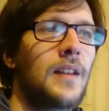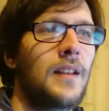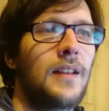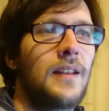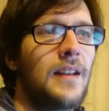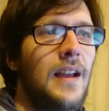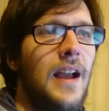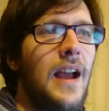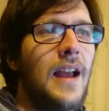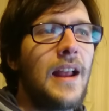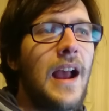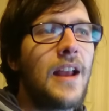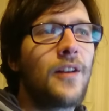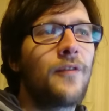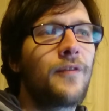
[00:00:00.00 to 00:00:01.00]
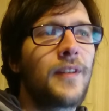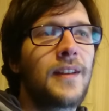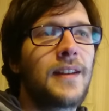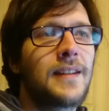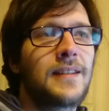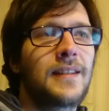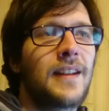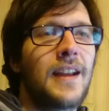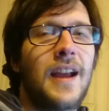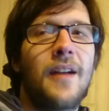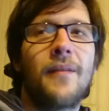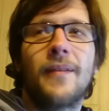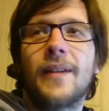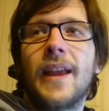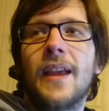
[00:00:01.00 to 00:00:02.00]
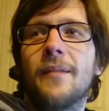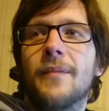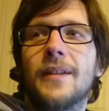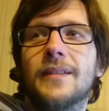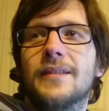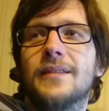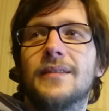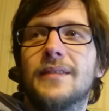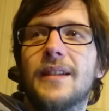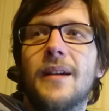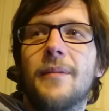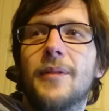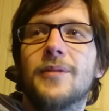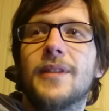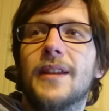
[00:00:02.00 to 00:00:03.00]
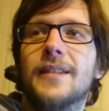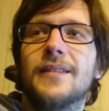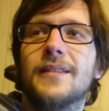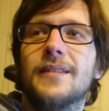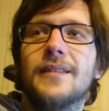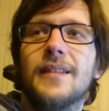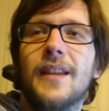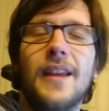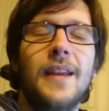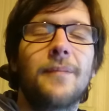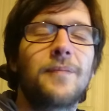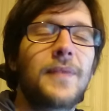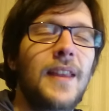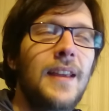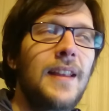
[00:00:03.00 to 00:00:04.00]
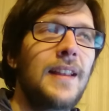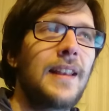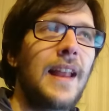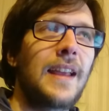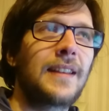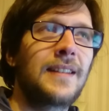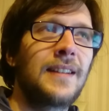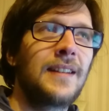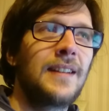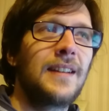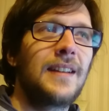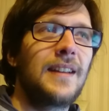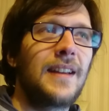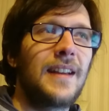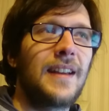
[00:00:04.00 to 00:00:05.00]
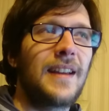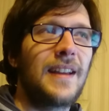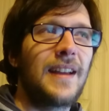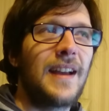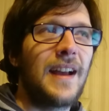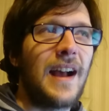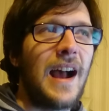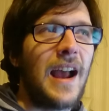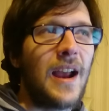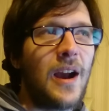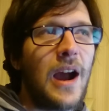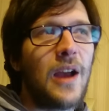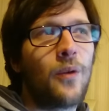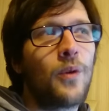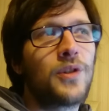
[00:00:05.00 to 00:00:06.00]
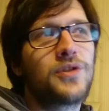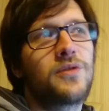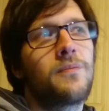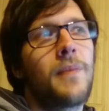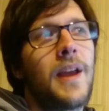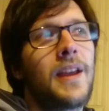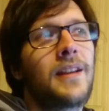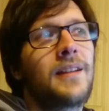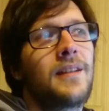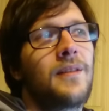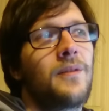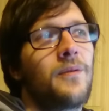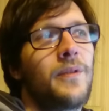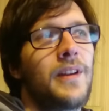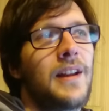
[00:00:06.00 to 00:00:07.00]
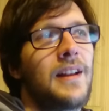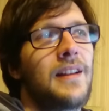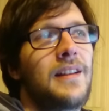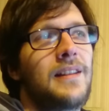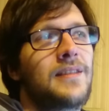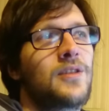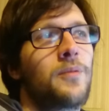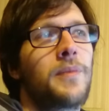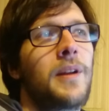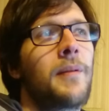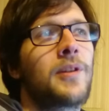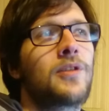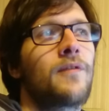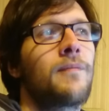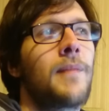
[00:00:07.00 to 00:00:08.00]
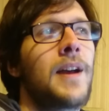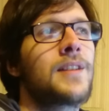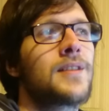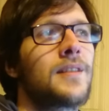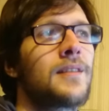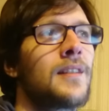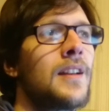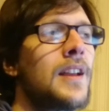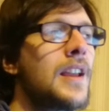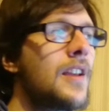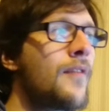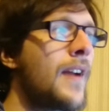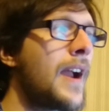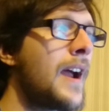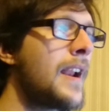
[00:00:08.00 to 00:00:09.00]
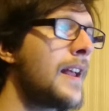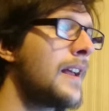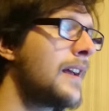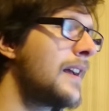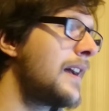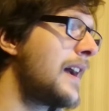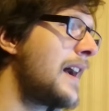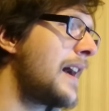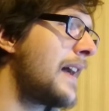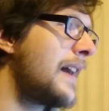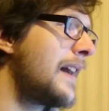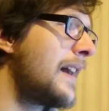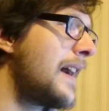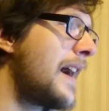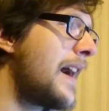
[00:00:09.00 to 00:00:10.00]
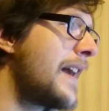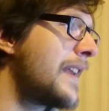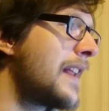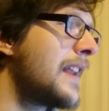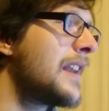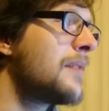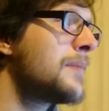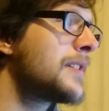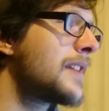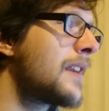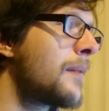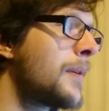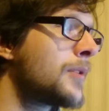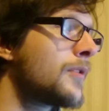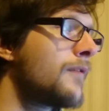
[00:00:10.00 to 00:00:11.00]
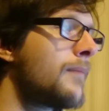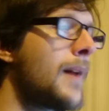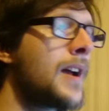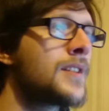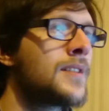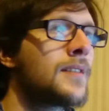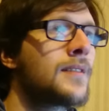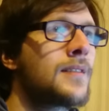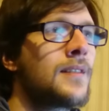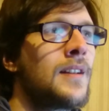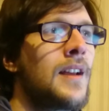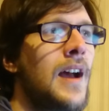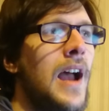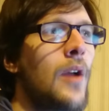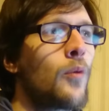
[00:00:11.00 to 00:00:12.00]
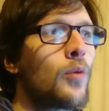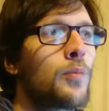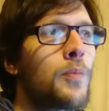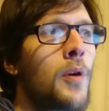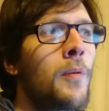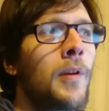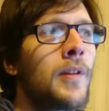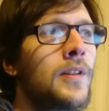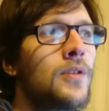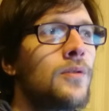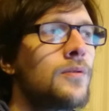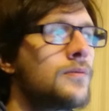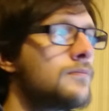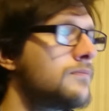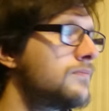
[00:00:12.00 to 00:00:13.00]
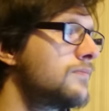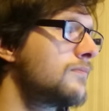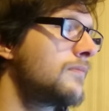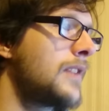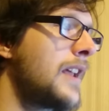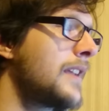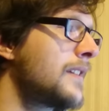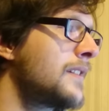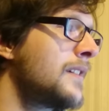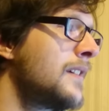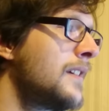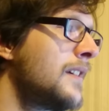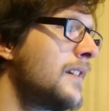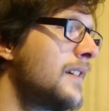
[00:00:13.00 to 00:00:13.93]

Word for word: uh, I, I don't think that I have a game about that. Uh, like uh, I, I want to make with a stupid amount of budget. If I had a, a an unlimited amount of budget, I would probably do like